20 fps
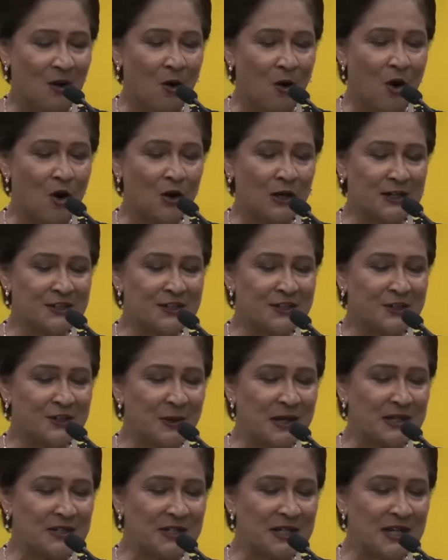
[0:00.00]
August
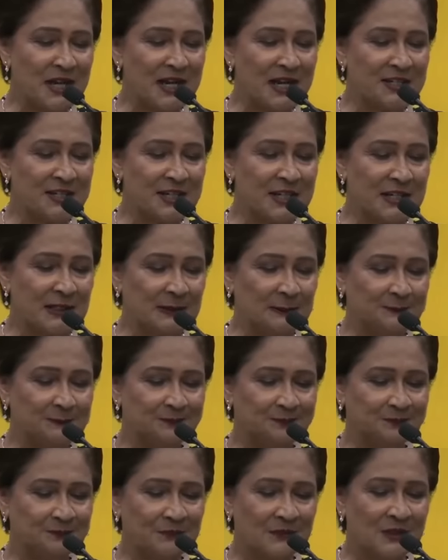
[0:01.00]

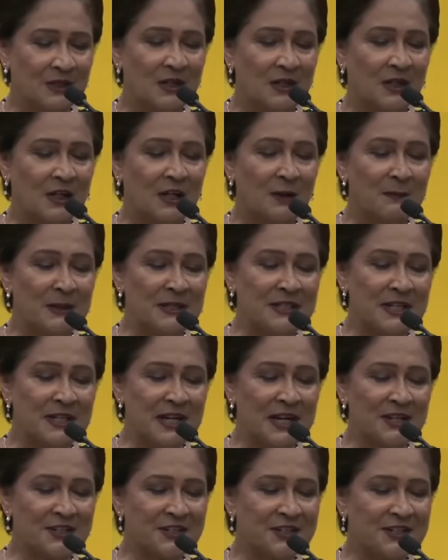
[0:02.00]
2018, committee
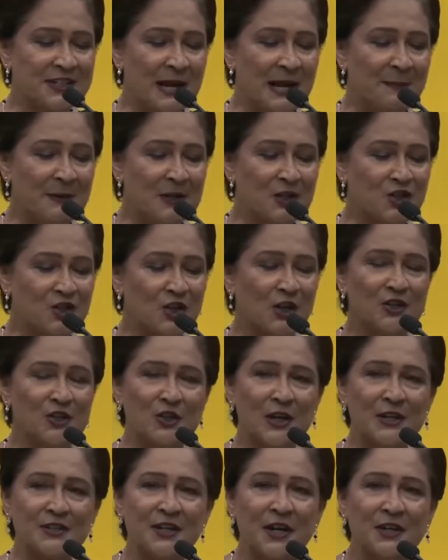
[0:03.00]
established to
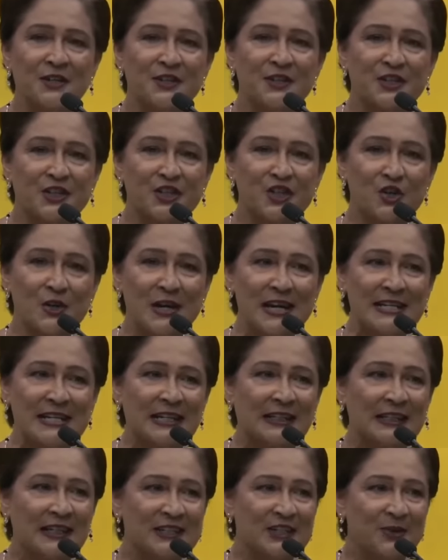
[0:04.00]
address
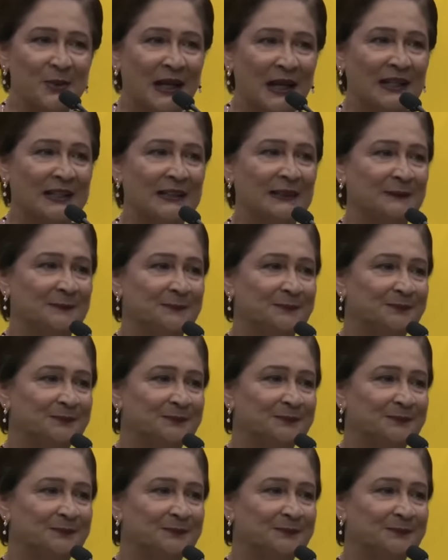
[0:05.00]
street dwelling.